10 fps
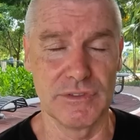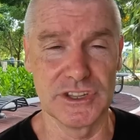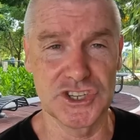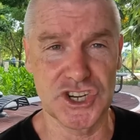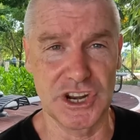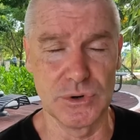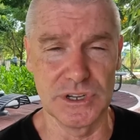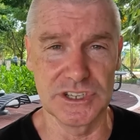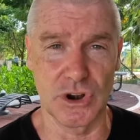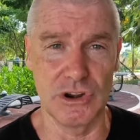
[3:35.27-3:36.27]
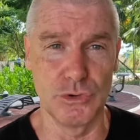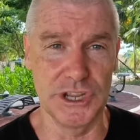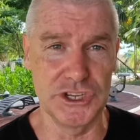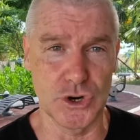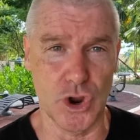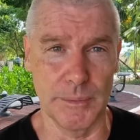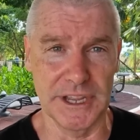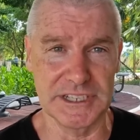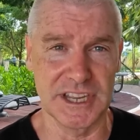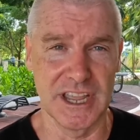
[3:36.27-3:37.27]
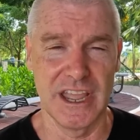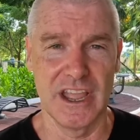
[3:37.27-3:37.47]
on this channel, is that I read your comments,